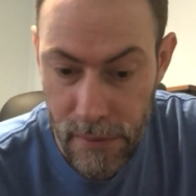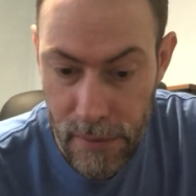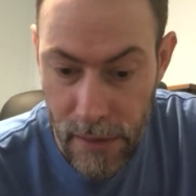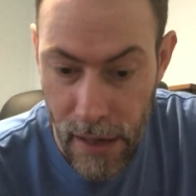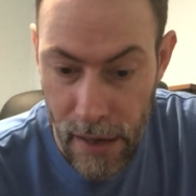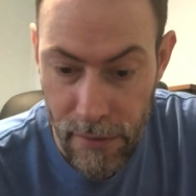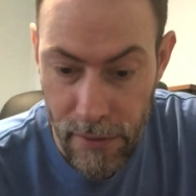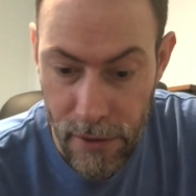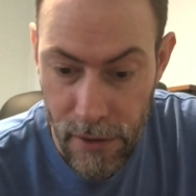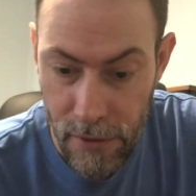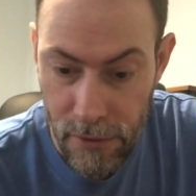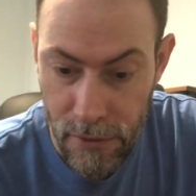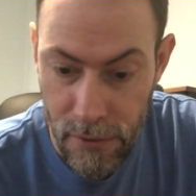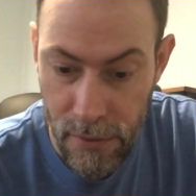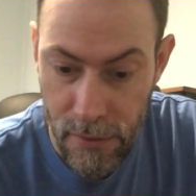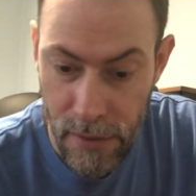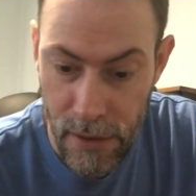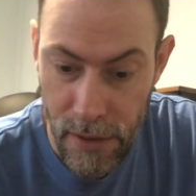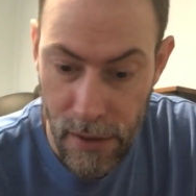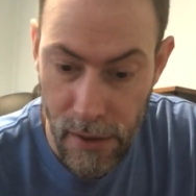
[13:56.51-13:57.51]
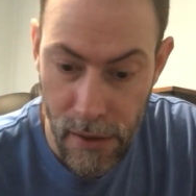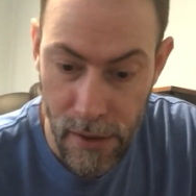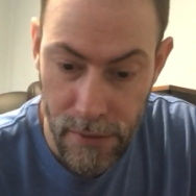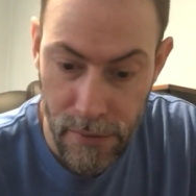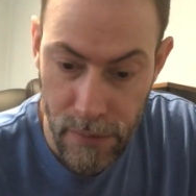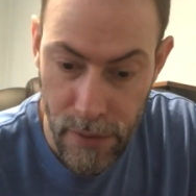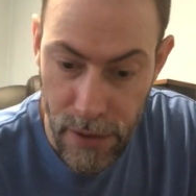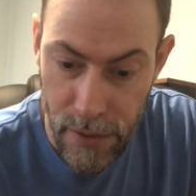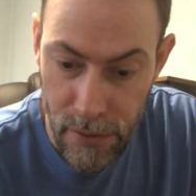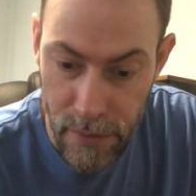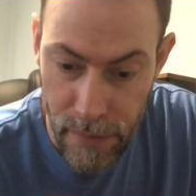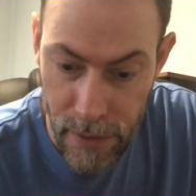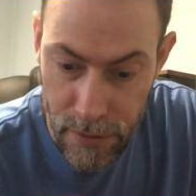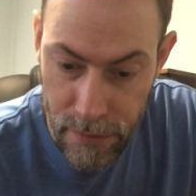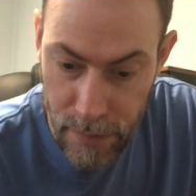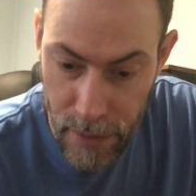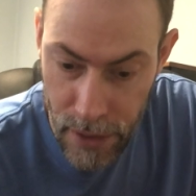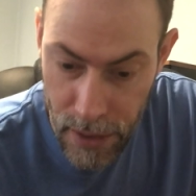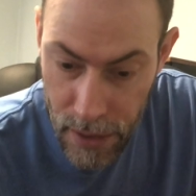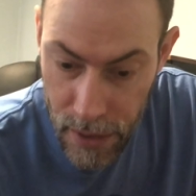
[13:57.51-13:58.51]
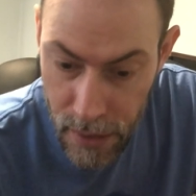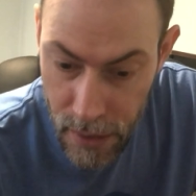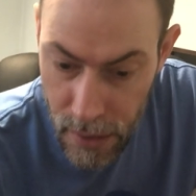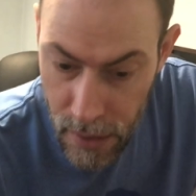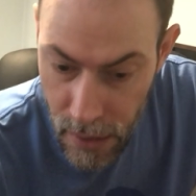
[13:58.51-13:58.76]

got reissued that cost way too much money.